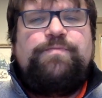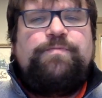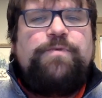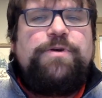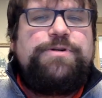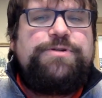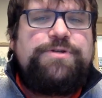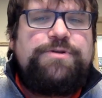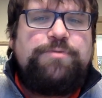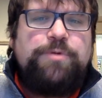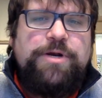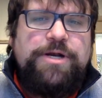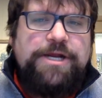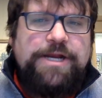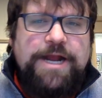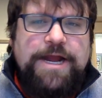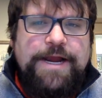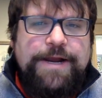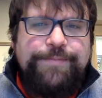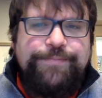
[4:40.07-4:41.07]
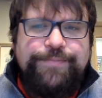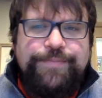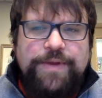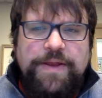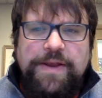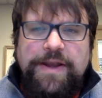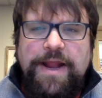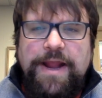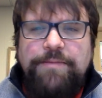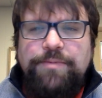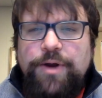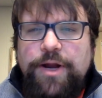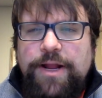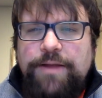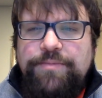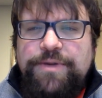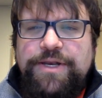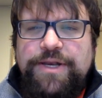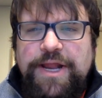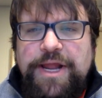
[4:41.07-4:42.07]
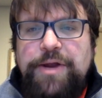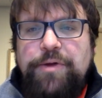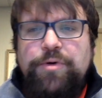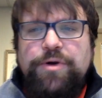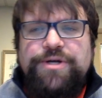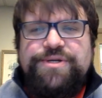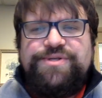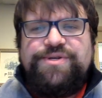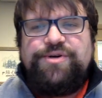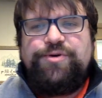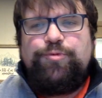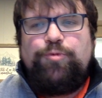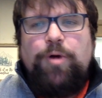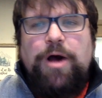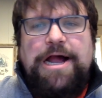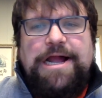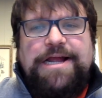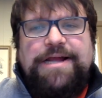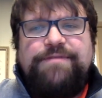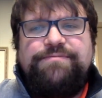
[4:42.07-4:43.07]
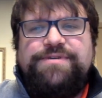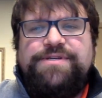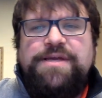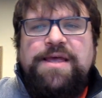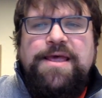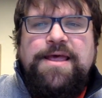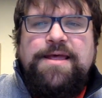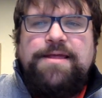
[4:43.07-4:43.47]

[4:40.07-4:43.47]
Verse 29, and Abraham and Nahor took wives.